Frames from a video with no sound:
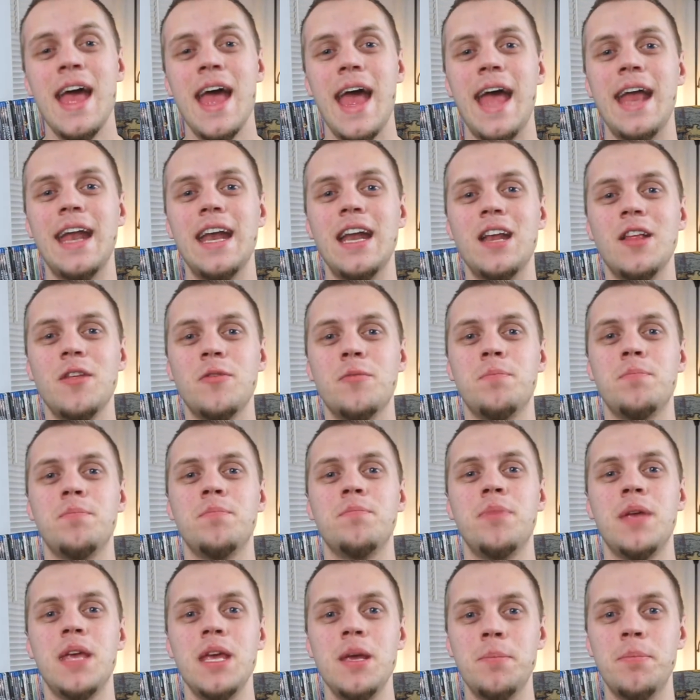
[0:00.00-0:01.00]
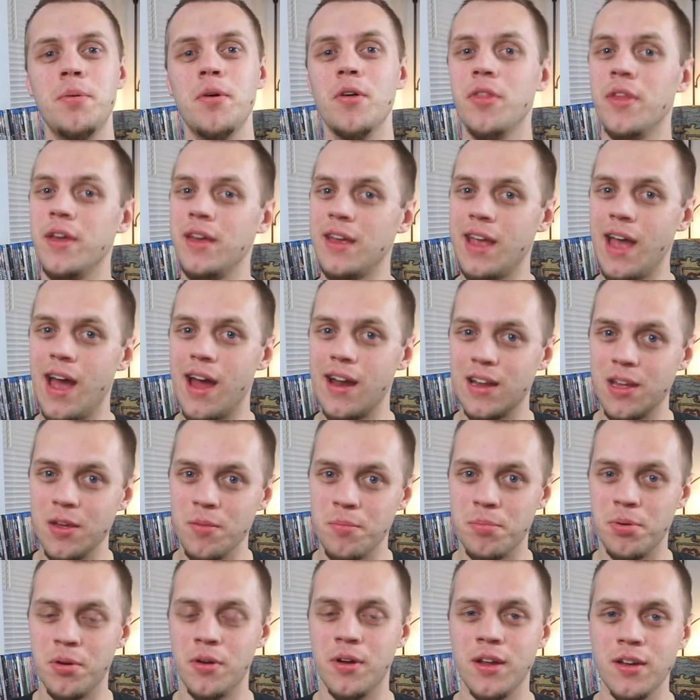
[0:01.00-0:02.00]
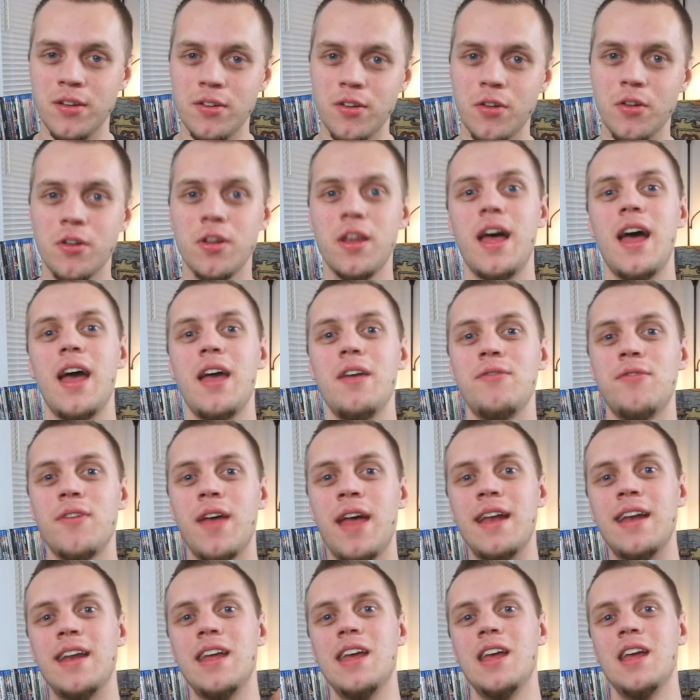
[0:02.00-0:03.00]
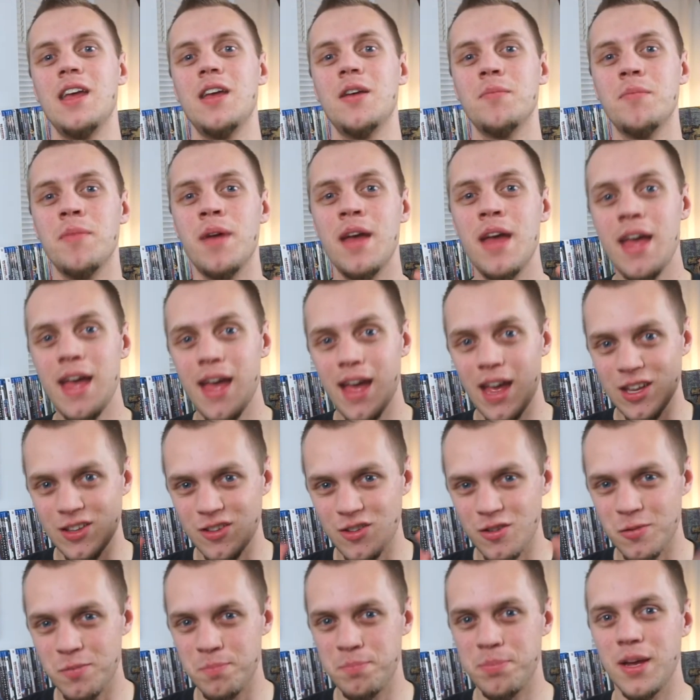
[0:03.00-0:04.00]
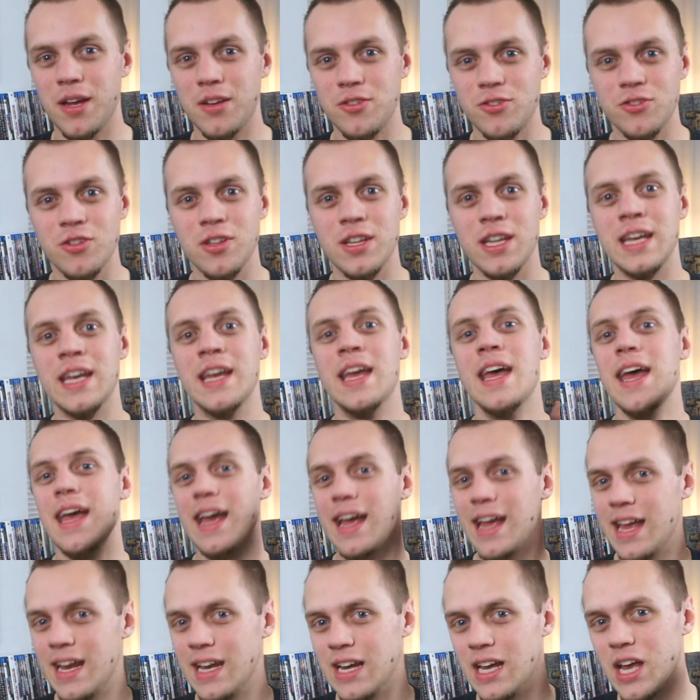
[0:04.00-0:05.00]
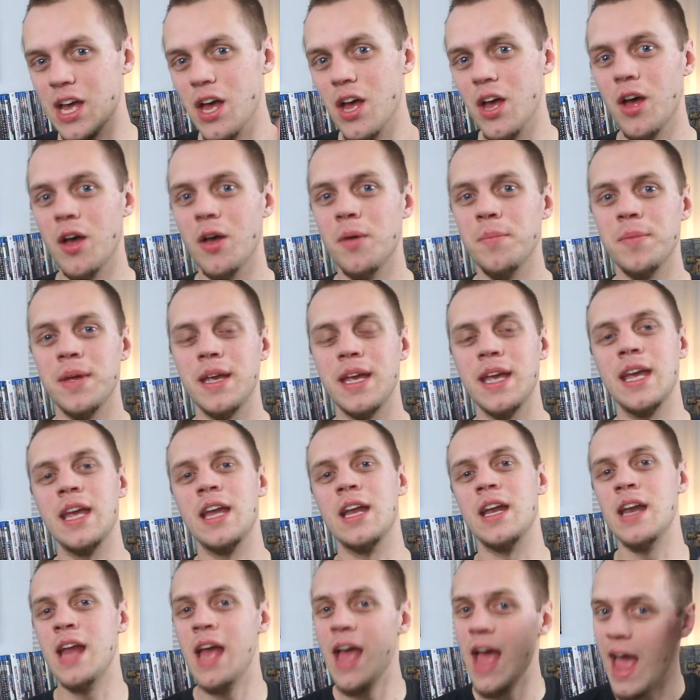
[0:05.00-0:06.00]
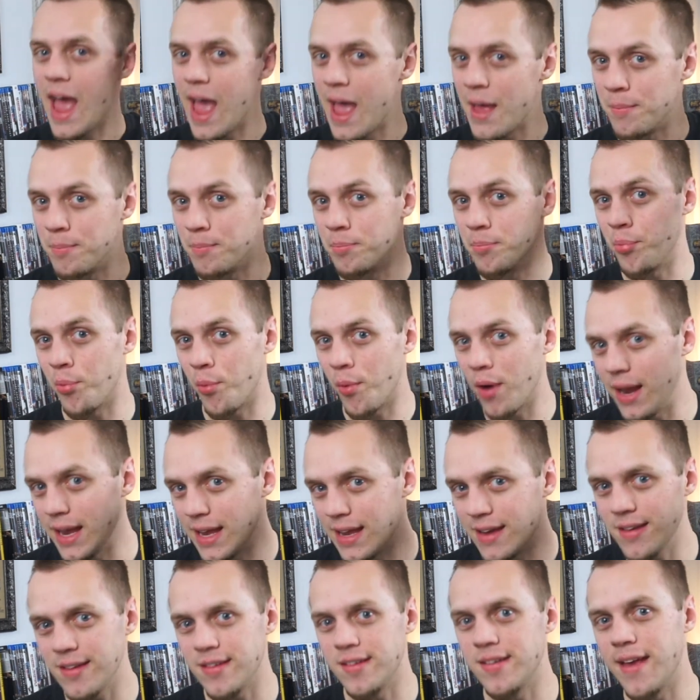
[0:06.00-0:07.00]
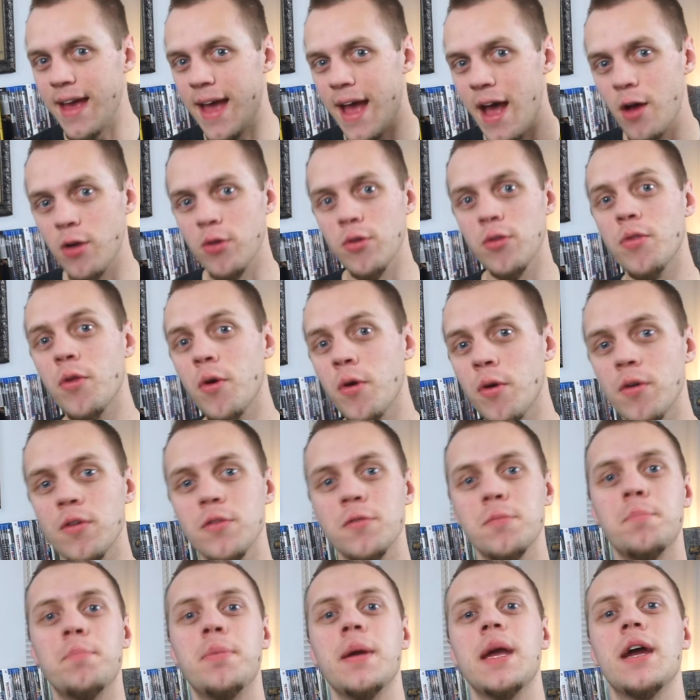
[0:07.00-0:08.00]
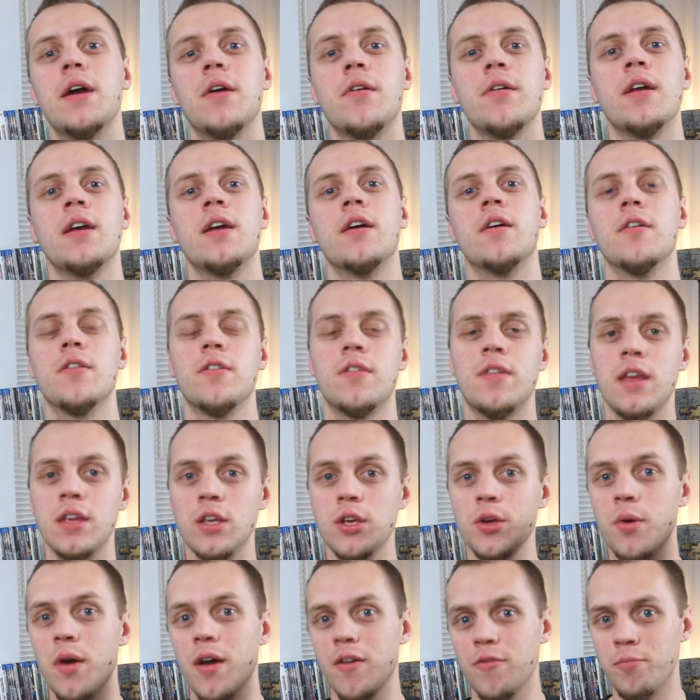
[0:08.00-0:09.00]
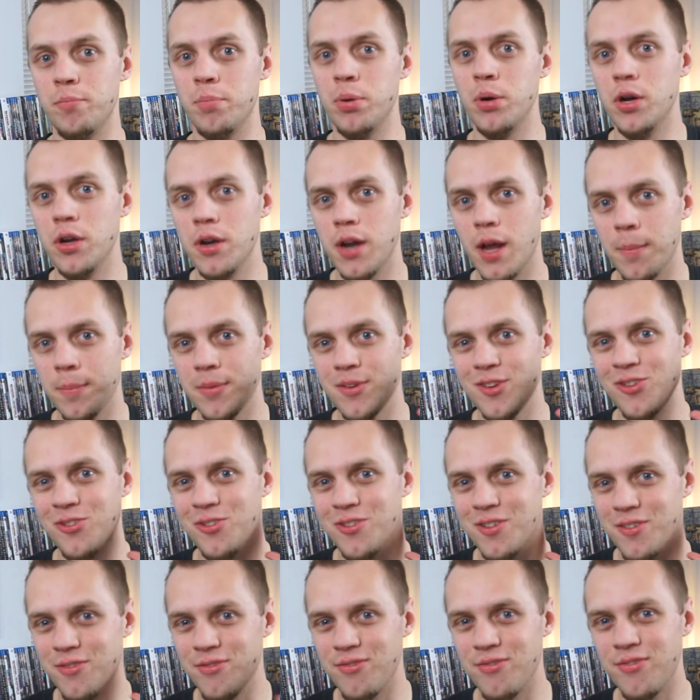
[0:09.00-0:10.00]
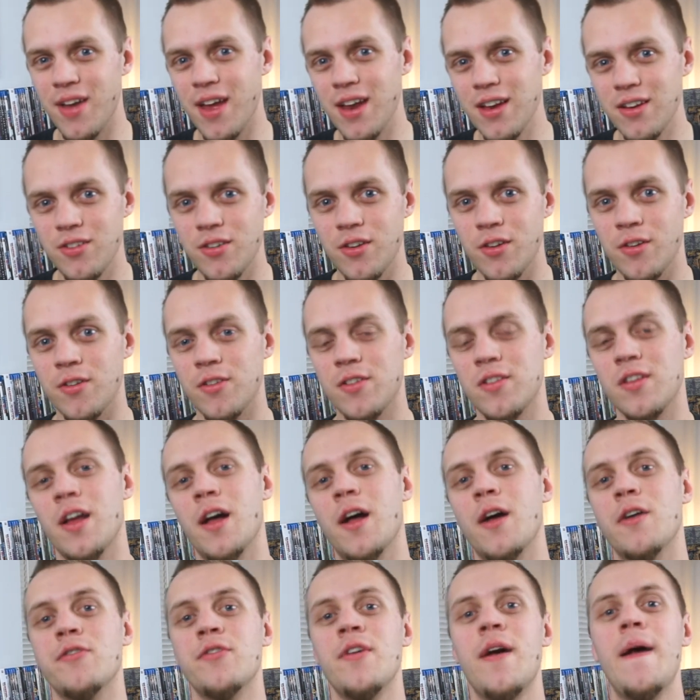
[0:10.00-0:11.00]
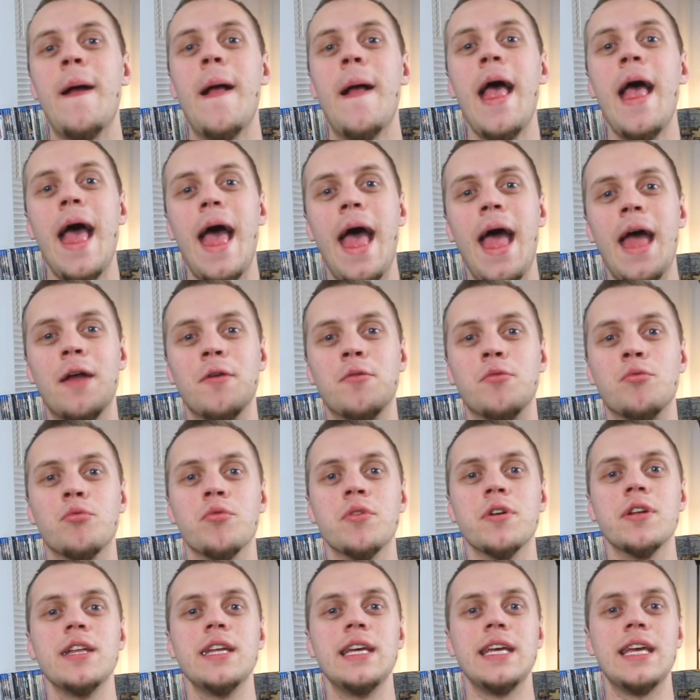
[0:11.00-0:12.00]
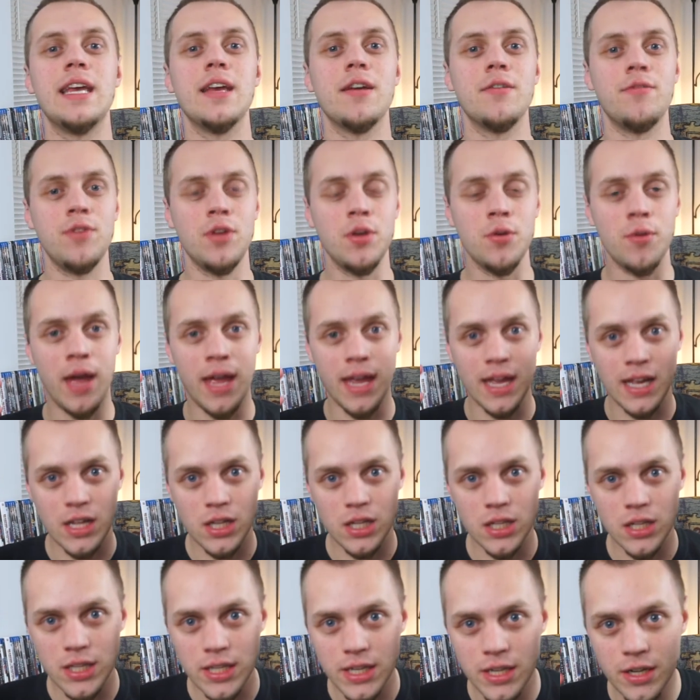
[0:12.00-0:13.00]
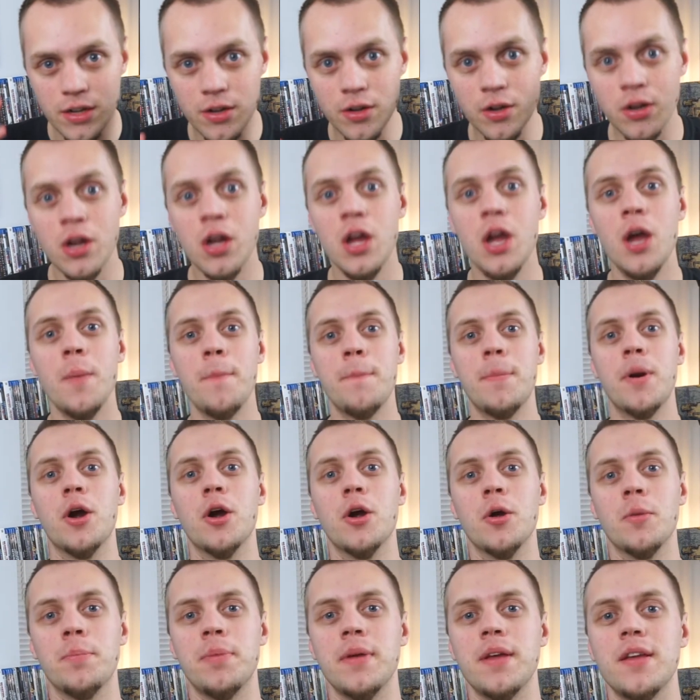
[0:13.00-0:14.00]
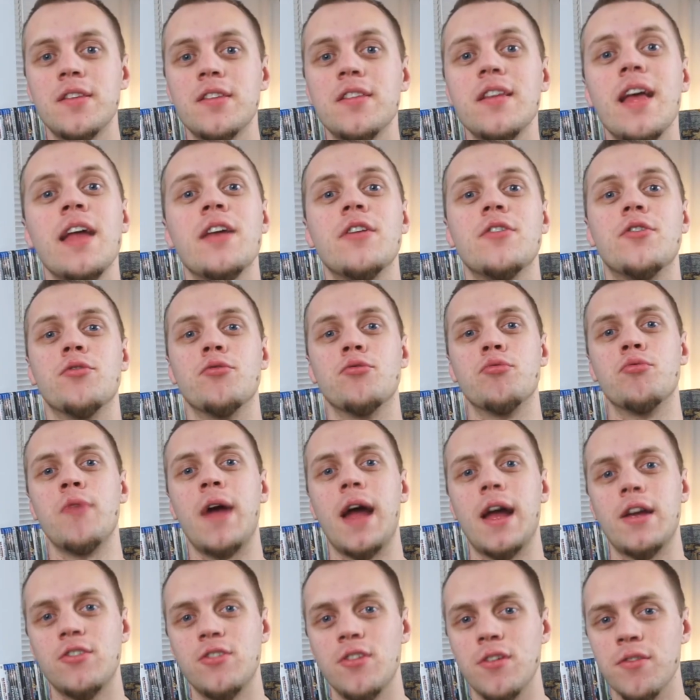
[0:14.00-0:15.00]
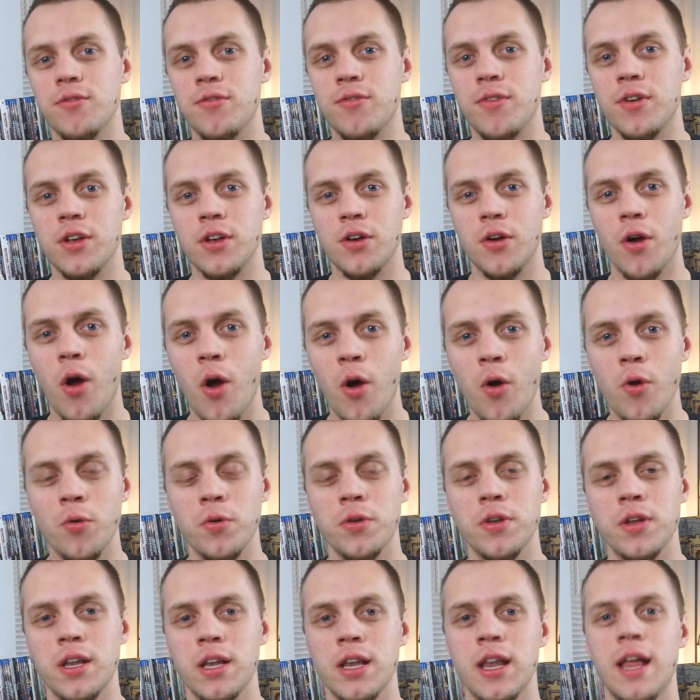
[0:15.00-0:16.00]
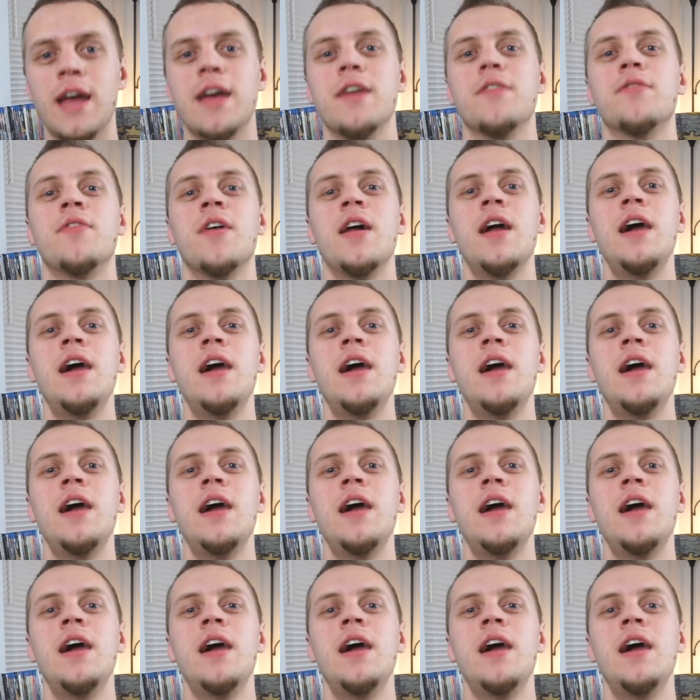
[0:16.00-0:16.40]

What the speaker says: And it is people that God can put into your life, and Him especially can come in and break down those barriers that you have put up to defend yourself and really give you a clear purpose and direction for your own life.